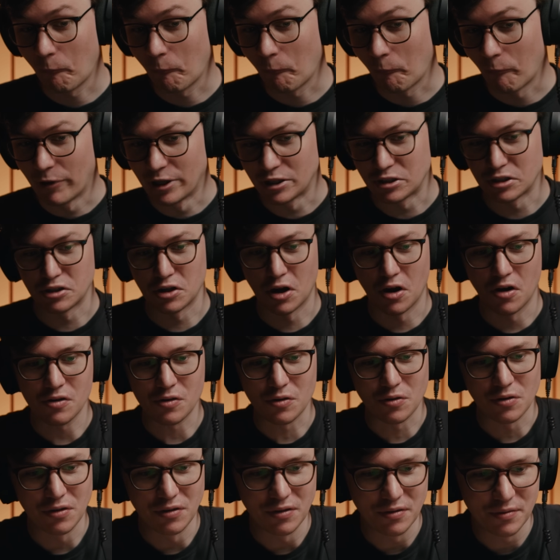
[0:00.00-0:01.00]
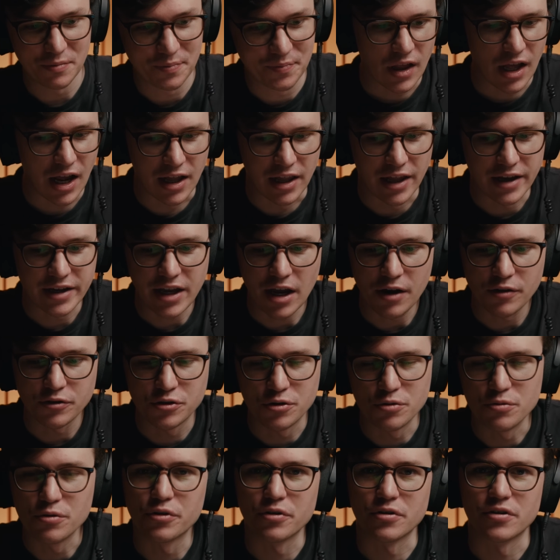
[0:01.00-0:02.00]
Yeah. It's a dongle. I like how
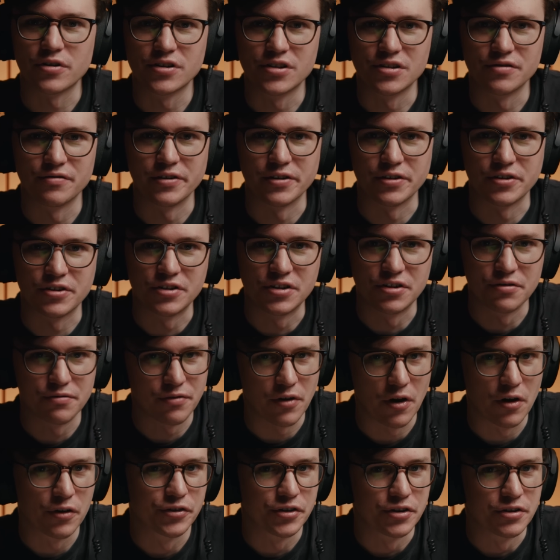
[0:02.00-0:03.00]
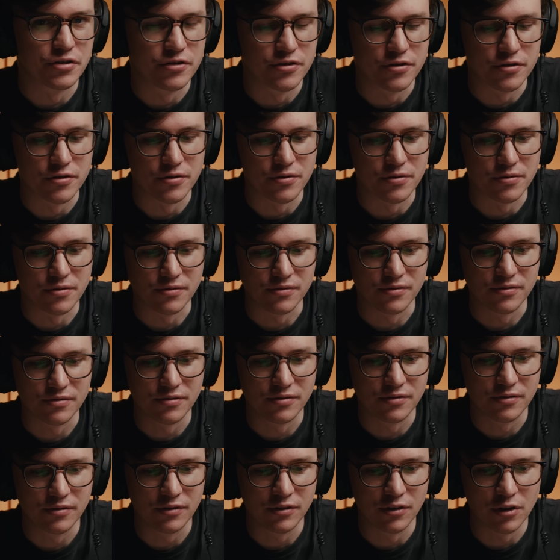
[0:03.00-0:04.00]
two-thirds of us defaulted to
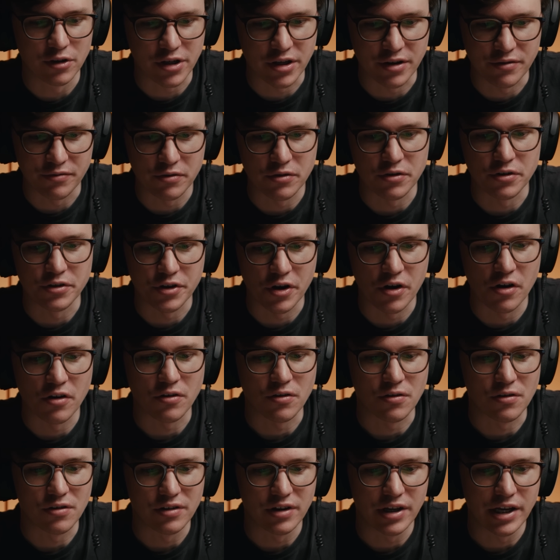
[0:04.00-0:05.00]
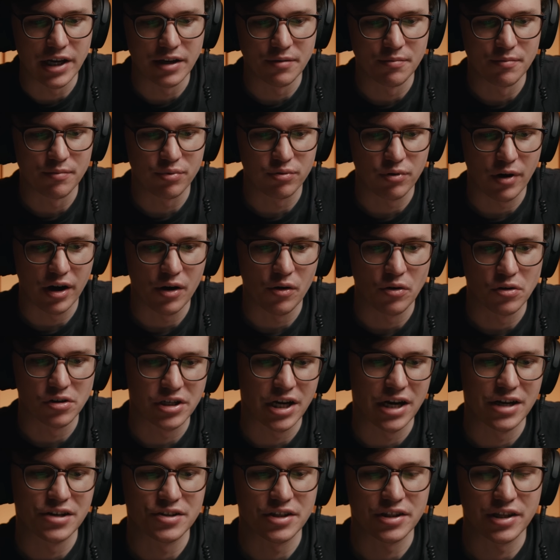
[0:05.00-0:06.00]
looking for a dongle and
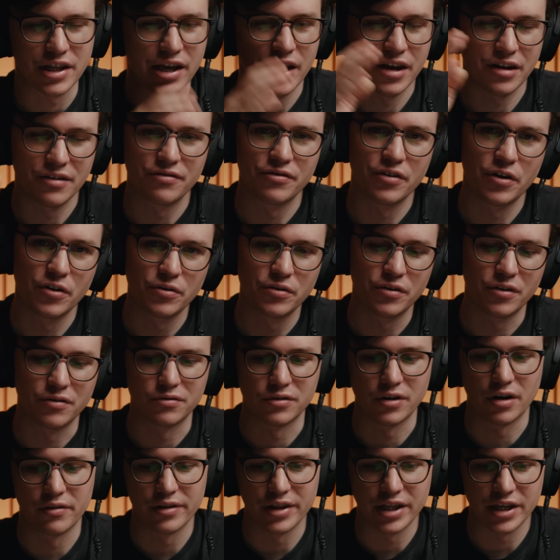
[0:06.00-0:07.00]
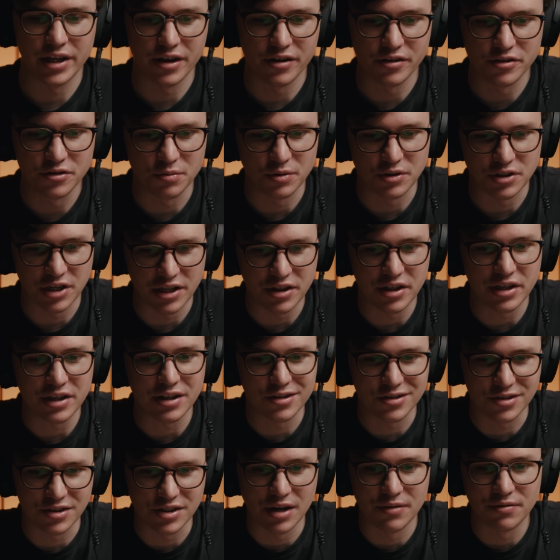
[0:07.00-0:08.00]
prioritizing the headphone over everything else, which I think
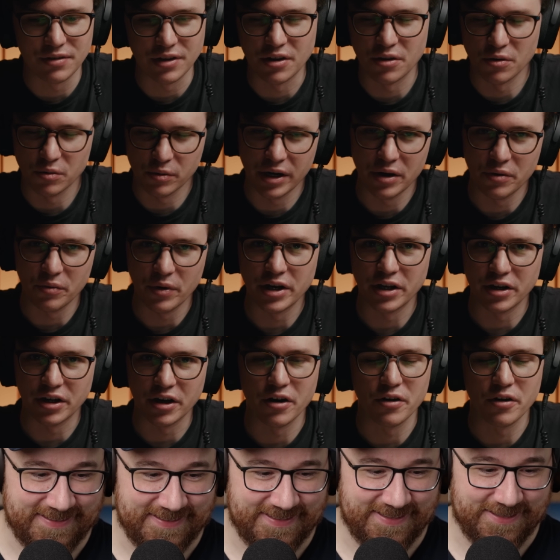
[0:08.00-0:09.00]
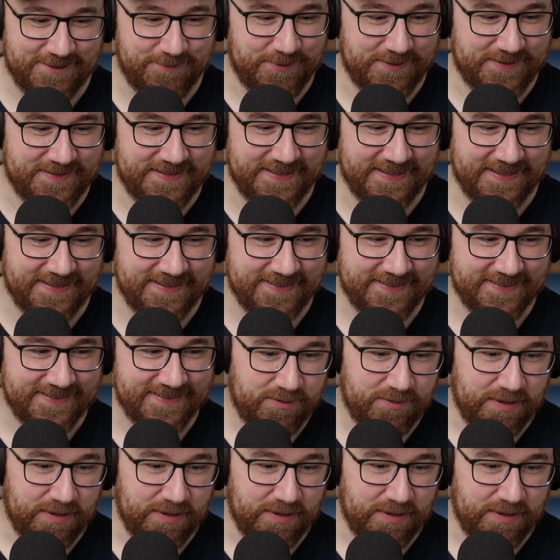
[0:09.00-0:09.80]
is definitely the right way to go. hundred percent.